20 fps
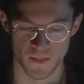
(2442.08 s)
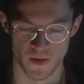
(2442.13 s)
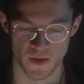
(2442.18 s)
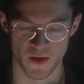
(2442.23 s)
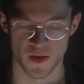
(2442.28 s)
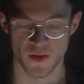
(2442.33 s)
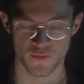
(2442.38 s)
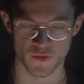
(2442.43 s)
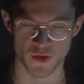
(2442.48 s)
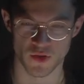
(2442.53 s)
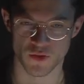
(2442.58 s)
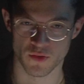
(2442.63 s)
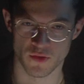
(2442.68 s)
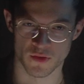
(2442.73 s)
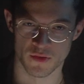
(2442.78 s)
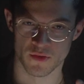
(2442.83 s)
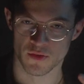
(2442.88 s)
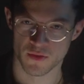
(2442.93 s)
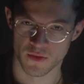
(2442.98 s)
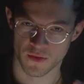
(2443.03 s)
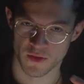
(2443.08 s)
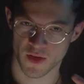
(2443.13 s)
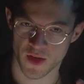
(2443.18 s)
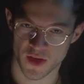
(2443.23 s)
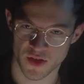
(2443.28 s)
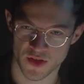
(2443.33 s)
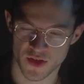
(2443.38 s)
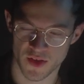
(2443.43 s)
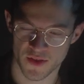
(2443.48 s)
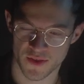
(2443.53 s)
If we could
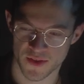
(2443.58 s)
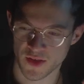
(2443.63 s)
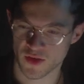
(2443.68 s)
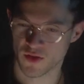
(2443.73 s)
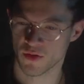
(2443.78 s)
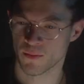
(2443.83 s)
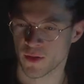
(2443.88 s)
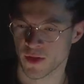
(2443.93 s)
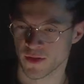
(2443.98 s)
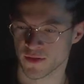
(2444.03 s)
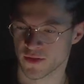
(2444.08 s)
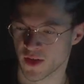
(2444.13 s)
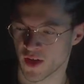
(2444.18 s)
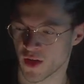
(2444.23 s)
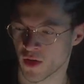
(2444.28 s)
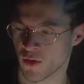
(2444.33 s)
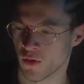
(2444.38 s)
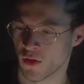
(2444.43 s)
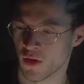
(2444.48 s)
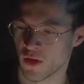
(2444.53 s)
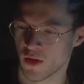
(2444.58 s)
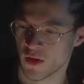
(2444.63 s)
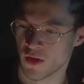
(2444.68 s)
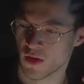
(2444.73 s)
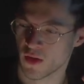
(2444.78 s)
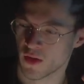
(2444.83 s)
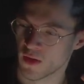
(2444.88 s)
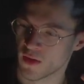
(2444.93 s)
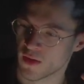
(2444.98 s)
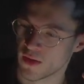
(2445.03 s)
actually think about how
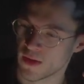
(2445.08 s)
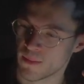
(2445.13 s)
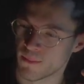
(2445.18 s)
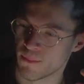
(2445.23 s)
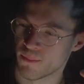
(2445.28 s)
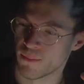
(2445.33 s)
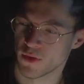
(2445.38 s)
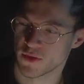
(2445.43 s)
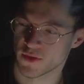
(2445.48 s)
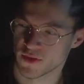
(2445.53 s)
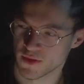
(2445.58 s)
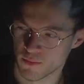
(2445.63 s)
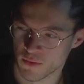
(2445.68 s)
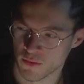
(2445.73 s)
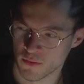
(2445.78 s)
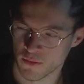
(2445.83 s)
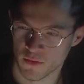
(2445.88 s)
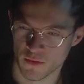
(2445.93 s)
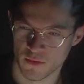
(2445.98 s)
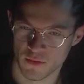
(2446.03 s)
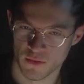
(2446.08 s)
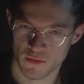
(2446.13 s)
impossible